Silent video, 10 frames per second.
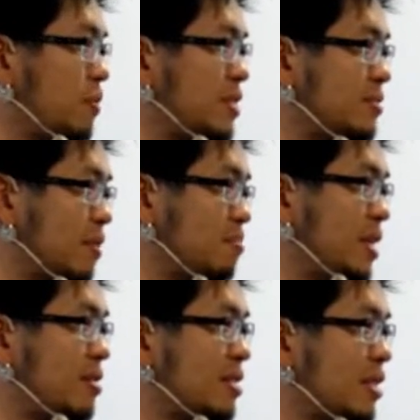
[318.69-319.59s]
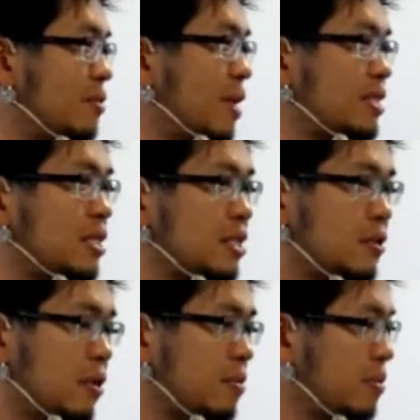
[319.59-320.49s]
which is where Peter Thiel went to
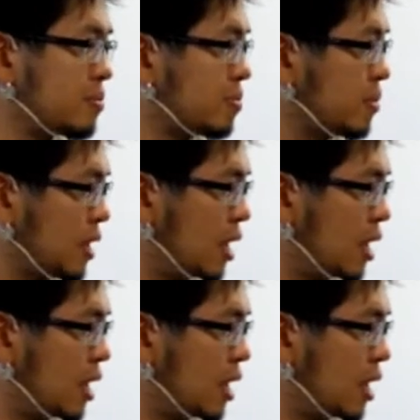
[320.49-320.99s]
school.